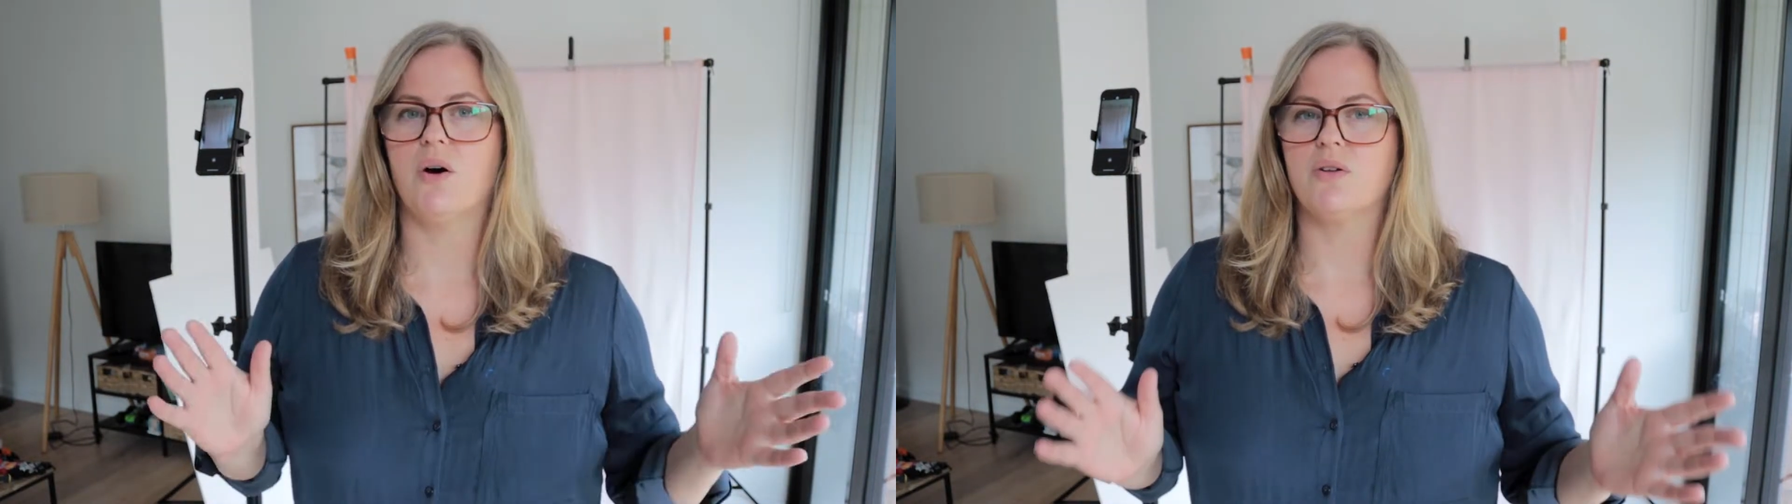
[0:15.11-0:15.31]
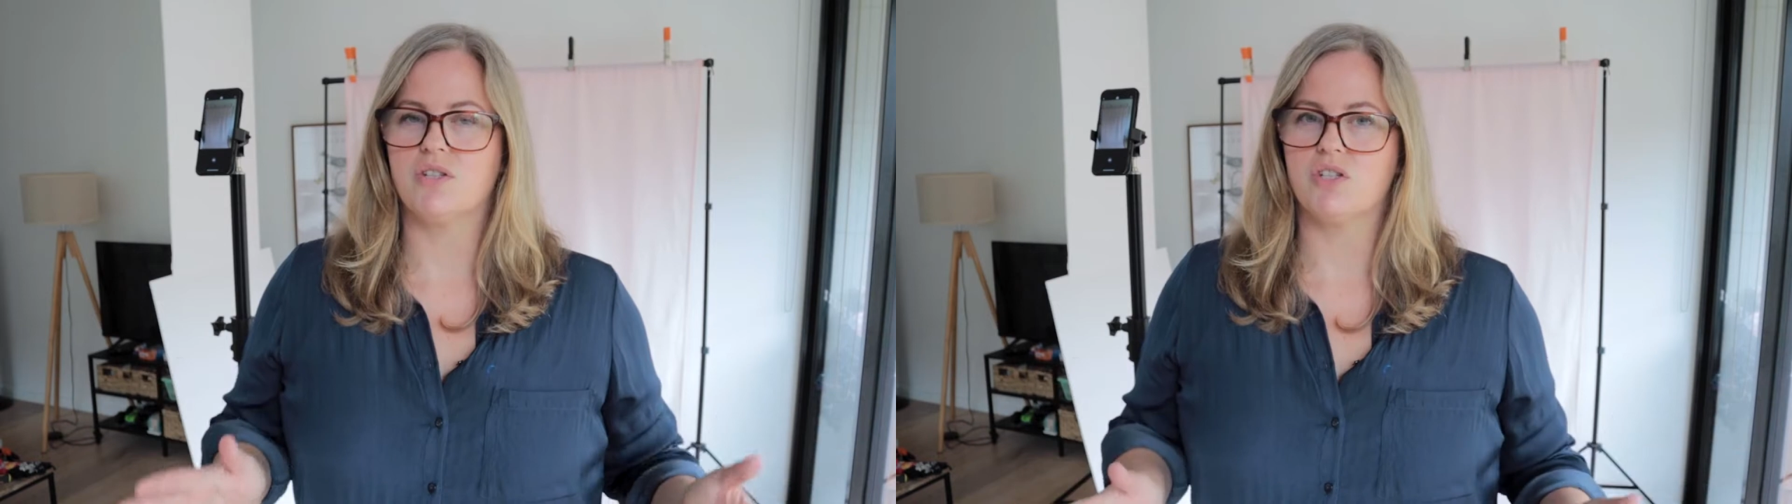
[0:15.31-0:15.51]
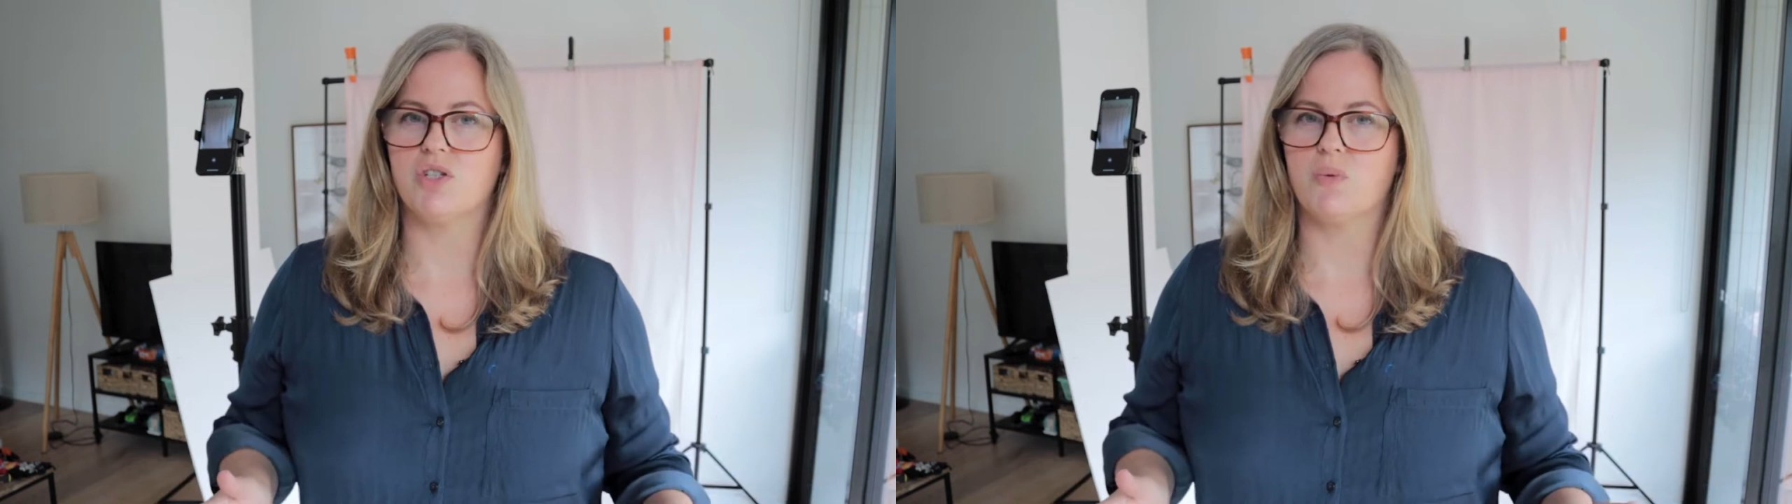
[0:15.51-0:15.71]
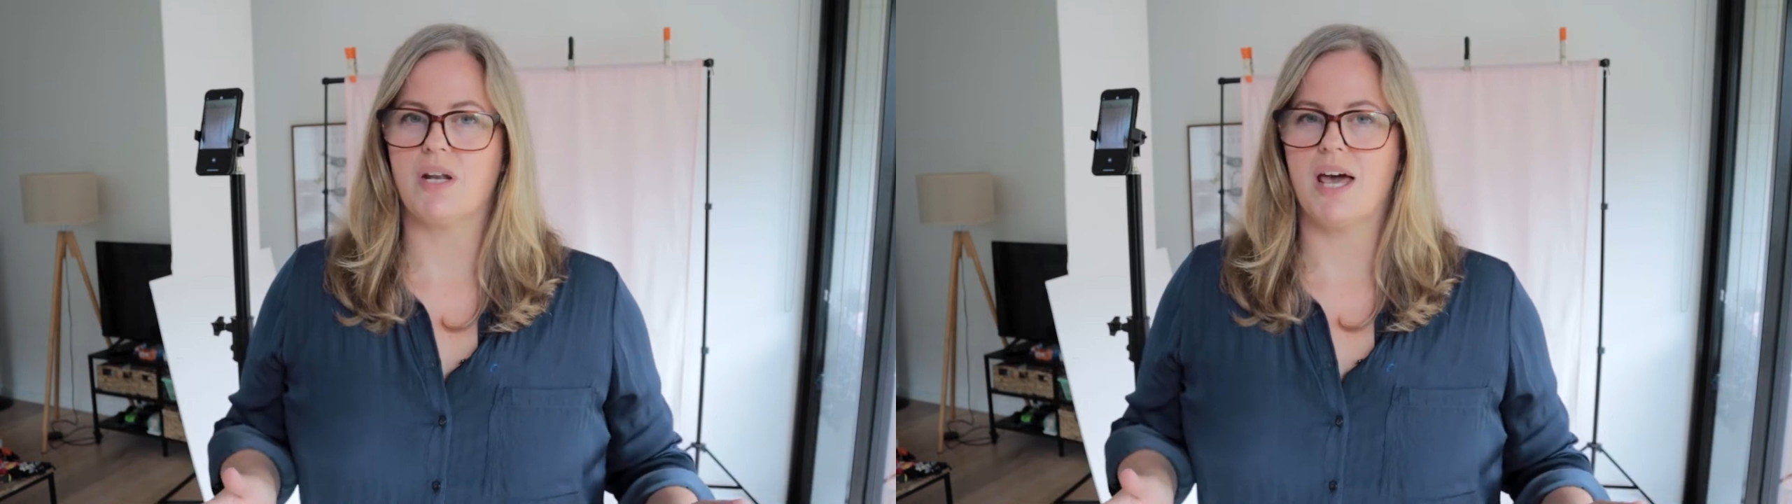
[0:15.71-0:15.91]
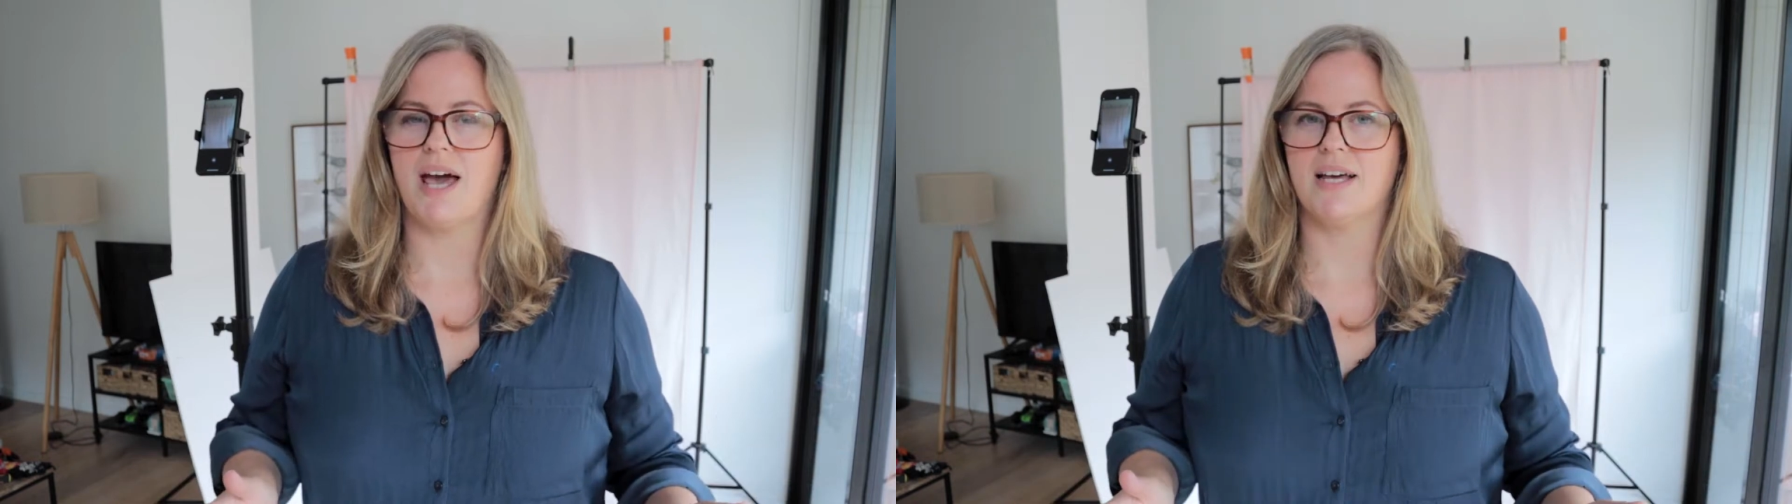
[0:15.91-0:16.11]
I also just
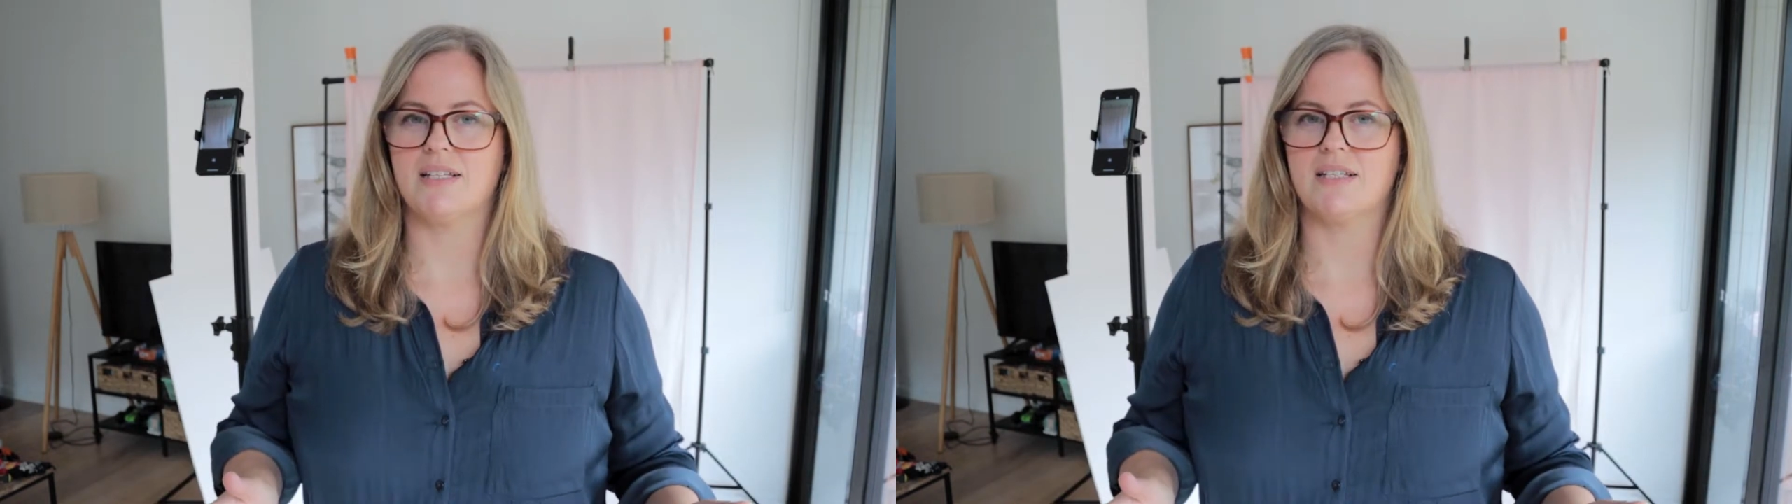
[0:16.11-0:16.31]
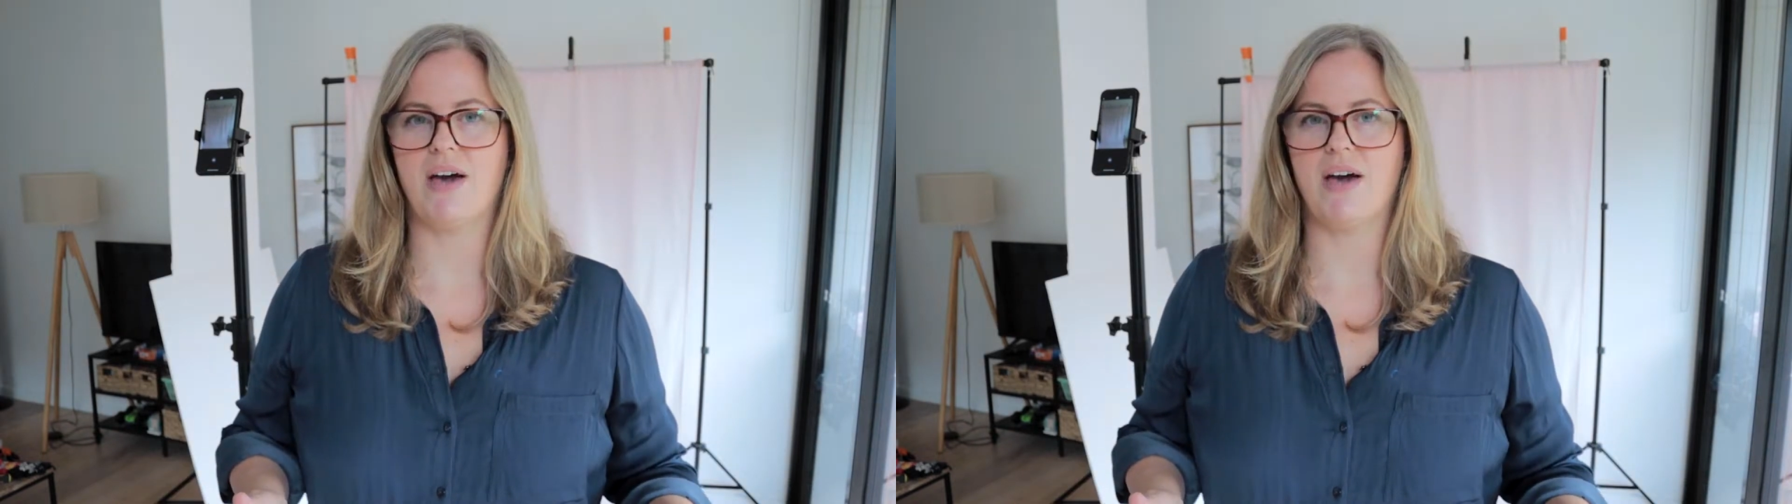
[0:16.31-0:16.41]
want to add,